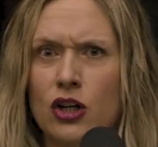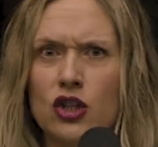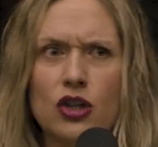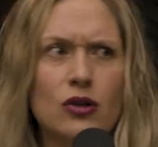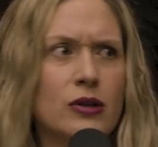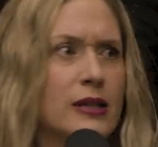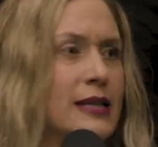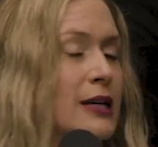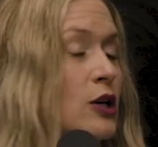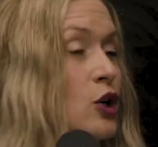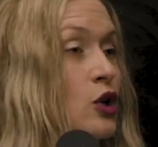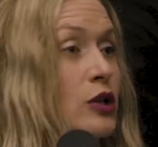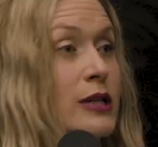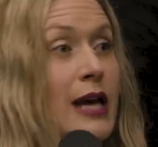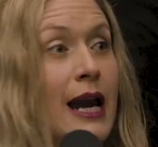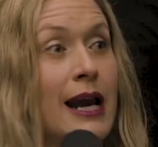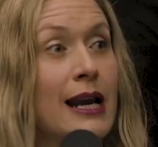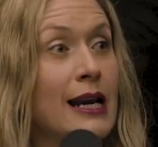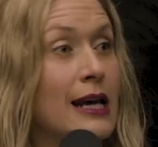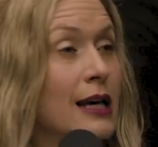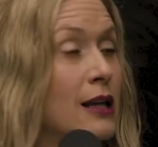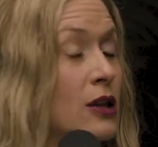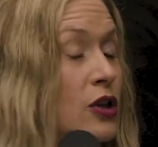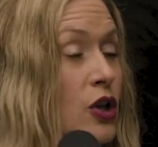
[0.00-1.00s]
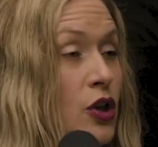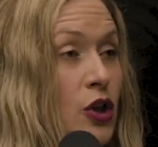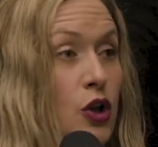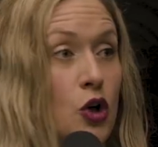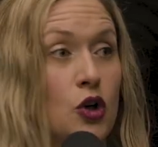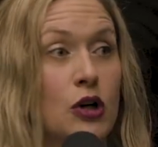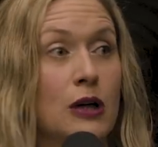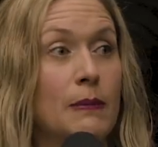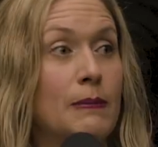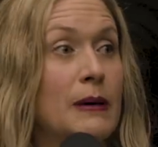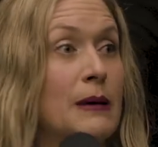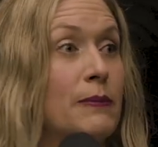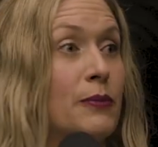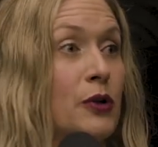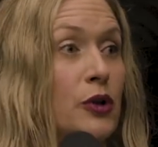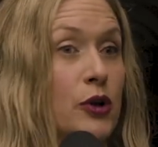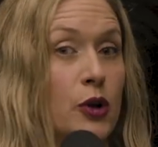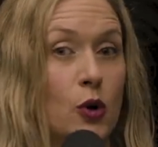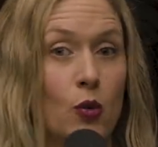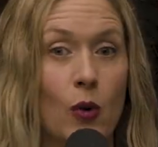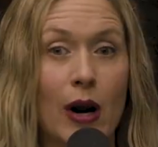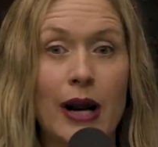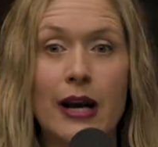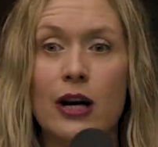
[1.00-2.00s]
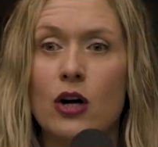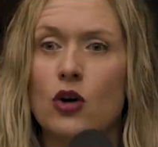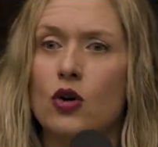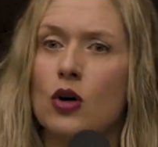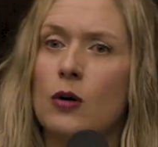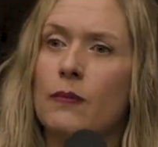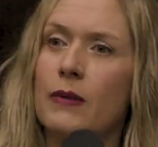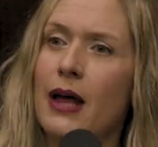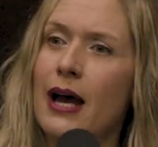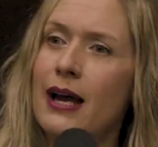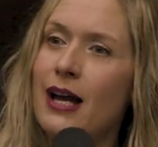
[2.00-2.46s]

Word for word: She's entertaining the 30 people in the waiting room.